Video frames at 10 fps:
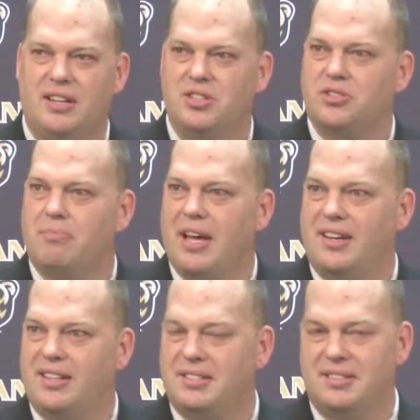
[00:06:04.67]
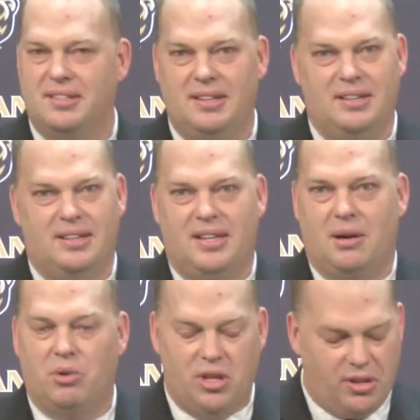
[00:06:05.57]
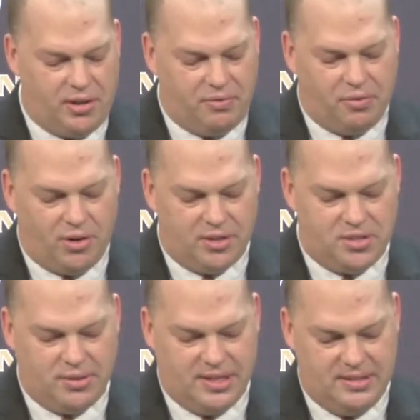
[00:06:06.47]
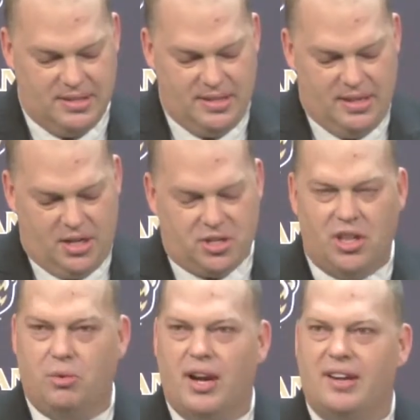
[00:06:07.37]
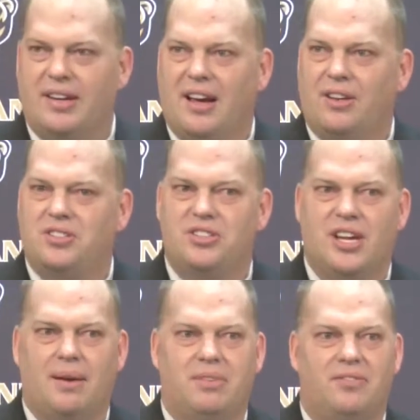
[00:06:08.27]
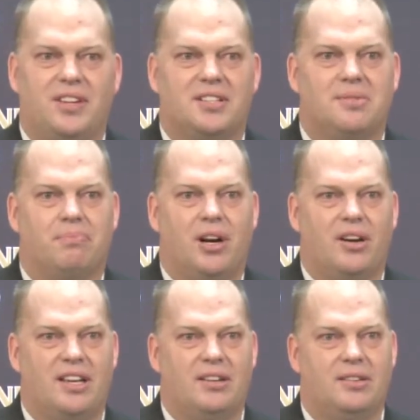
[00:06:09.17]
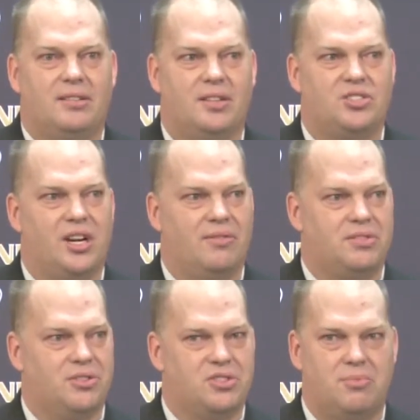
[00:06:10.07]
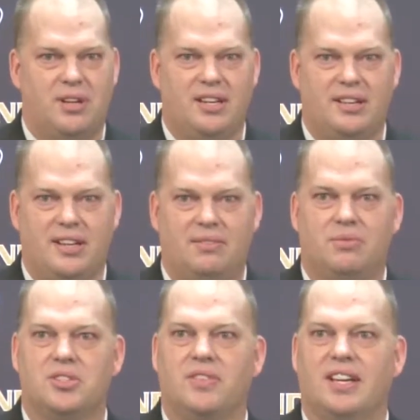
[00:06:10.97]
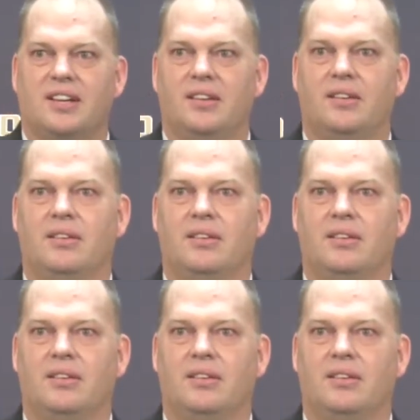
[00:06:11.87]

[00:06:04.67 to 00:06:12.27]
It's tremendous. I'm really looking forward to it. Certainly want to acknowledge the job that Vic Zimbardi, the chair of the search committee, did. Where's Vic?